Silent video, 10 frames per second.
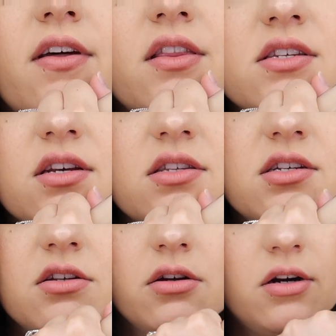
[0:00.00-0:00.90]
that this
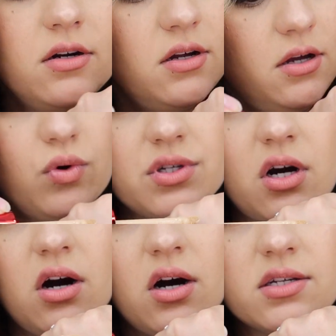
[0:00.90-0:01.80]
concealer was
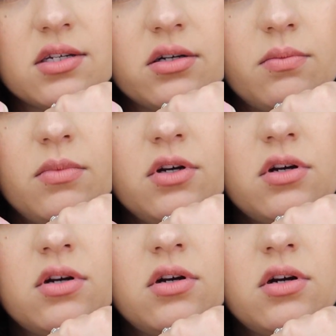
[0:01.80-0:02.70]
awesome.
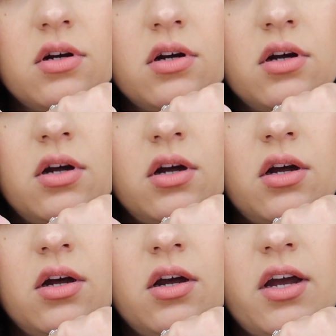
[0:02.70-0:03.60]

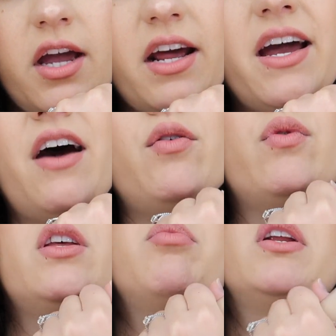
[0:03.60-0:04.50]
And I haven't
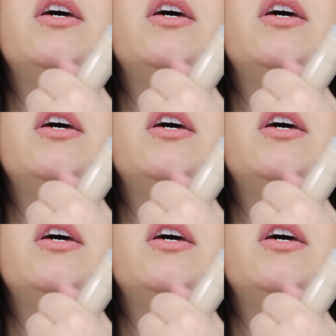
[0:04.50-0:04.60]
really been